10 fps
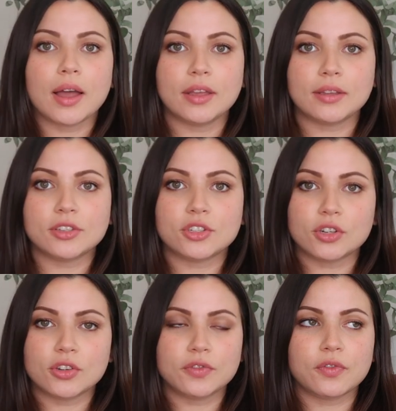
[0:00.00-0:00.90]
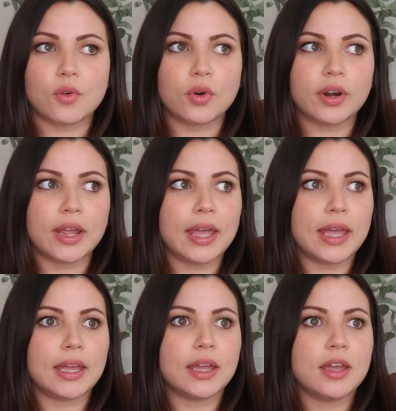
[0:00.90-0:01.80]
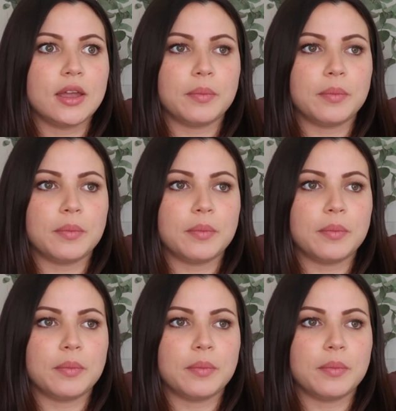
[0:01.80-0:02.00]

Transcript: I searched for a